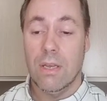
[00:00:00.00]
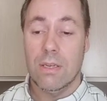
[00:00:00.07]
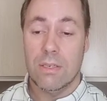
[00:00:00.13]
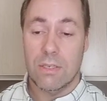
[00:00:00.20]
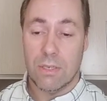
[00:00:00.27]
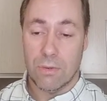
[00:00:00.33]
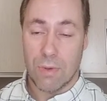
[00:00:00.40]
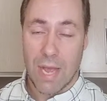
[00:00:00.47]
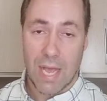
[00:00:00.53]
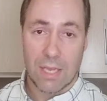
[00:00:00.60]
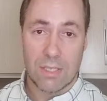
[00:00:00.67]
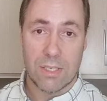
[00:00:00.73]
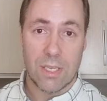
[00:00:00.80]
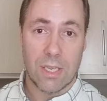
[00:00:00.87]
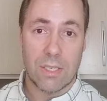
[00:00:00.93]
to
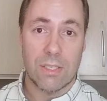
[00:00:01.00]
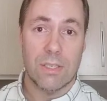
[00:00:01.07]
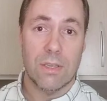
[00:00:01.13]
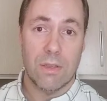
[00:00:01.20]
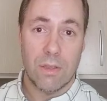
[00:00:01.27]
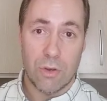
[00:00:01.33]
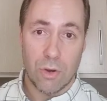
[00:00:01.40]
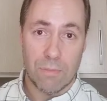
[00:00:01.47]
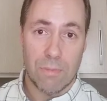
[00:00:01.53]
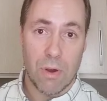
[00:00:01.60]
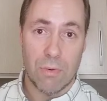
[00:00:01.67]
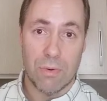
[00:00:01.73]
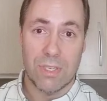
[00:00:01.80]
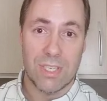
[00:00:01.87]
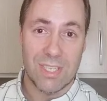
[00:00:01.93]
access your
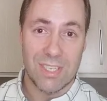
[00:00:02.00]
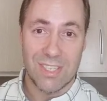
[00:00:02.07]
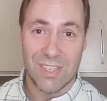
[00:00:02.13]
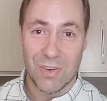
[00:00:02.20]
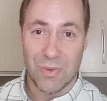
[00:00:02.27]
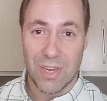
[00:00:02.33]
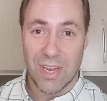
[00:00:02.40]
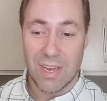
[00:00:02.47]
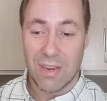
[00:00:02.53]
bonuses, okay?